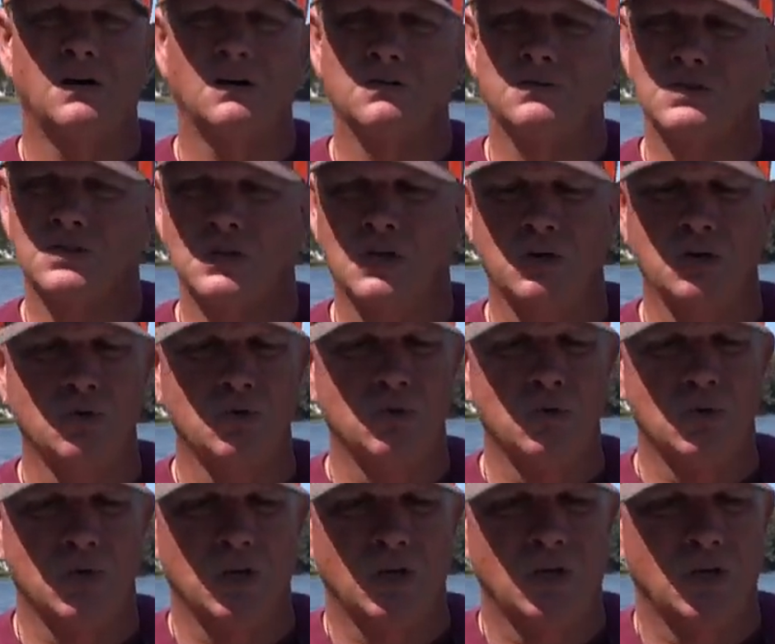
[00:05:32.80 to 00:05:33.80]
So,
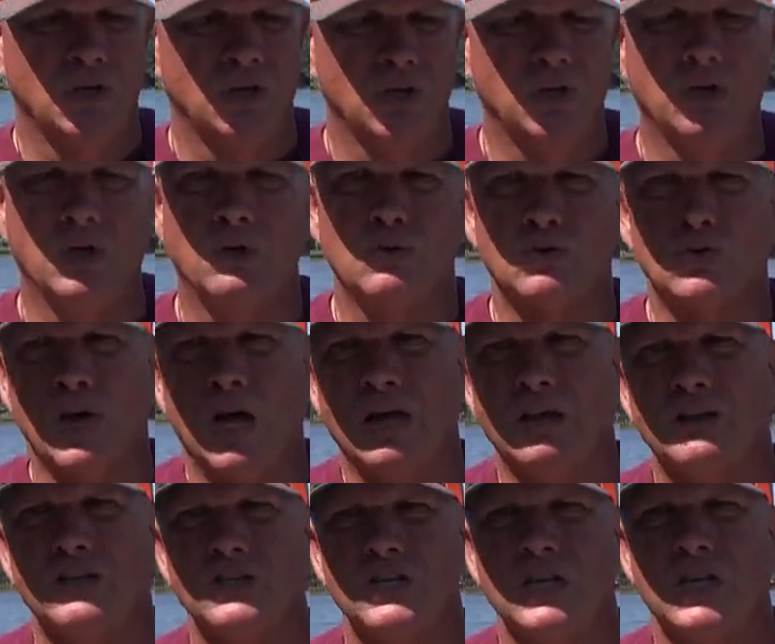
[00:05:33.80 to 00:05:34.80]
you know, try
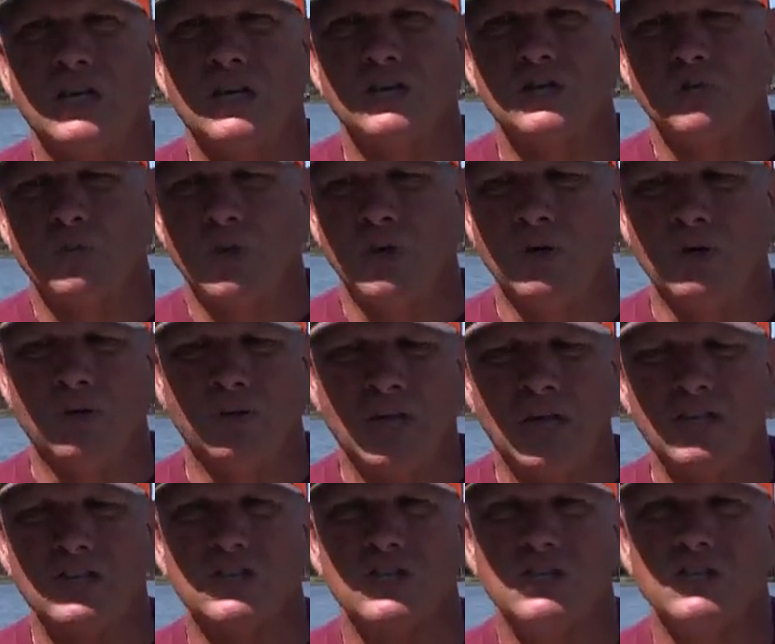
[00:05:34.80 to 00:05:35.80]
the jigging spoon.
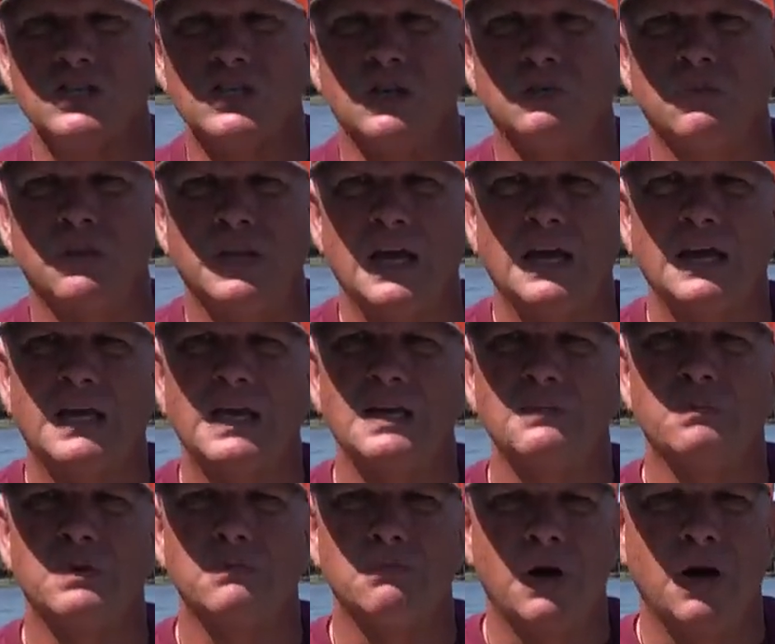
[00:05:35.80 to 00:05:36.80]
That's just something I
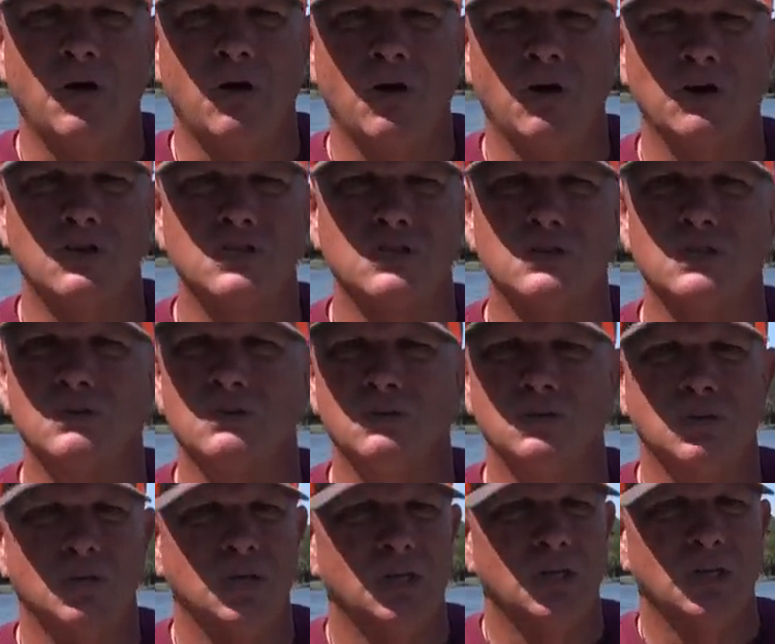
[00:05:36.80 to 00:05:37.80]
keep in my arsenal.
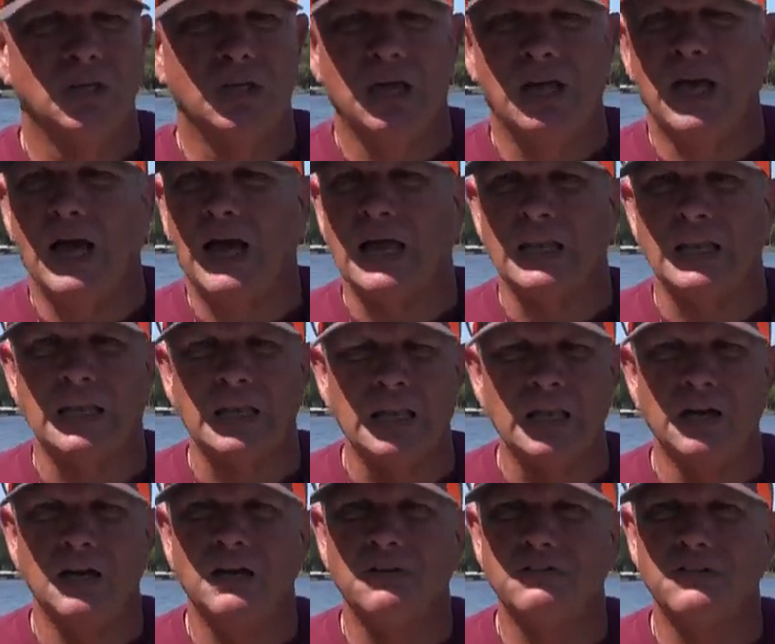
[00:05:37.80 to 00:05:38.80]
I
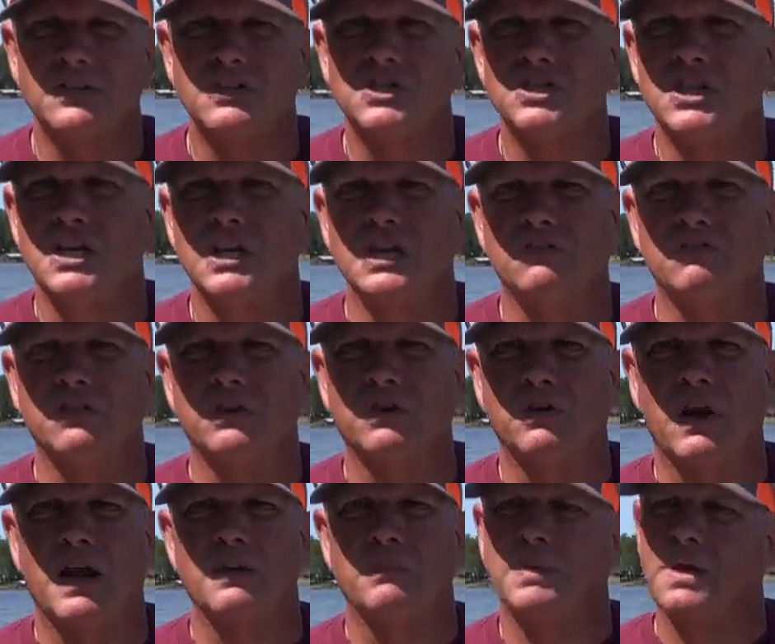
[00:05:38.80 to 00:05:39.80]
love to jig for
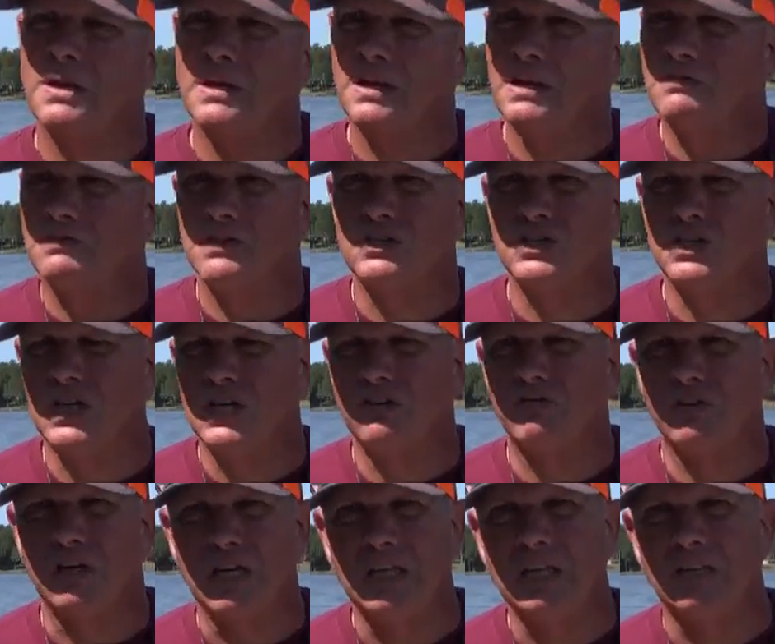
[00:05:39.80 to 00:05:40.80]
crappie. I love to jig
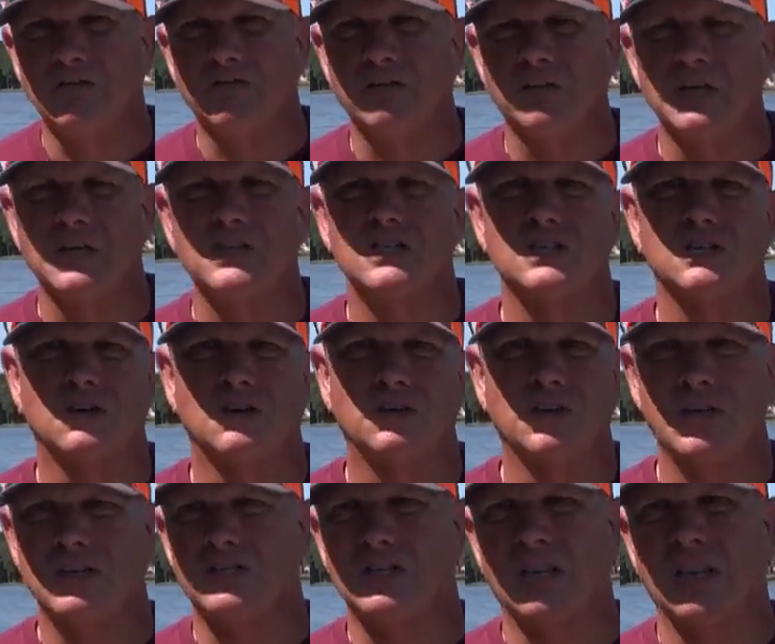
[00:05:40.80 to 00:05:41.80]
for any fish.
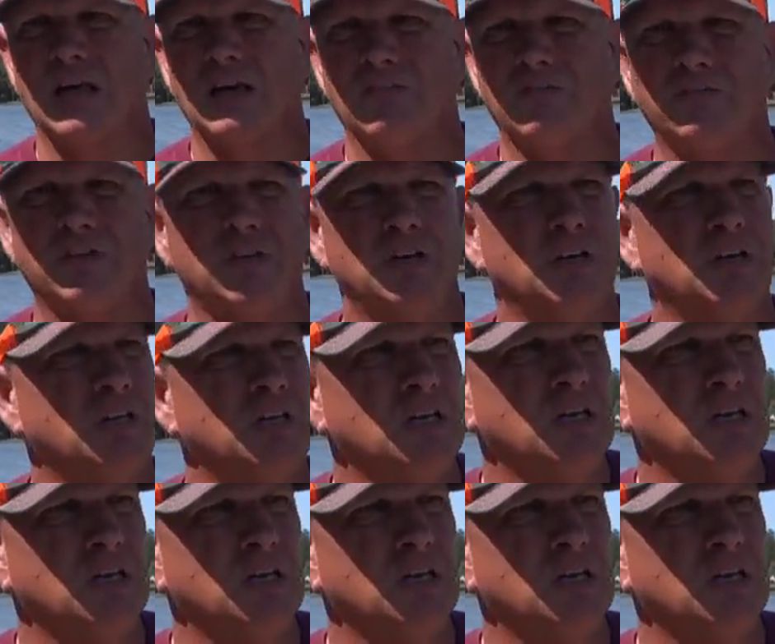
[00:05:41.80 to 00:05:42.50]
That's a lot of fun.